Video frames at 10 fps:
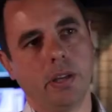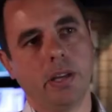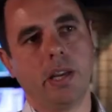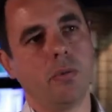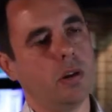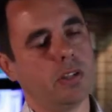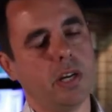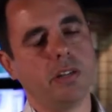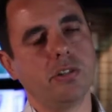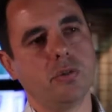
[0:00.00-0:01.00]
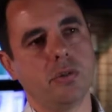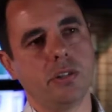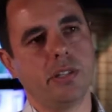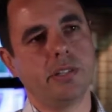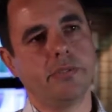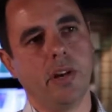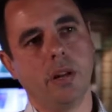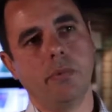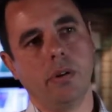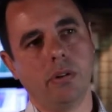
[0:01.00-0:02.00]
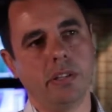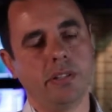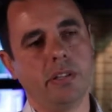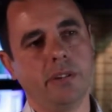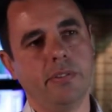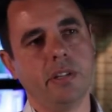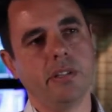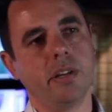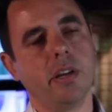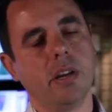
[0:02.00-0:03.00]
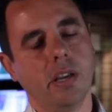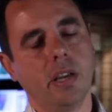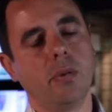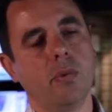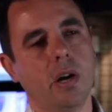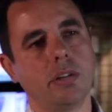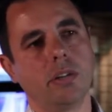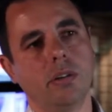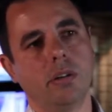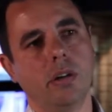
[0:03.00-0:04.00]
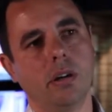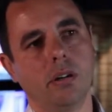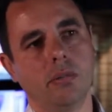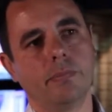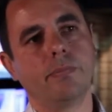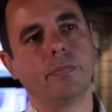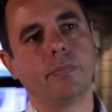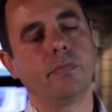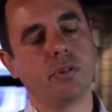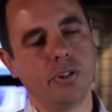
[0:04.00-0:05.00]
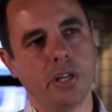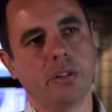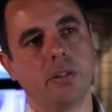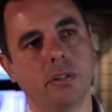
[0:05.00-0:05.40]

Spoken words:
He can watch any source that's available on his TVs. He can watch it on a projector.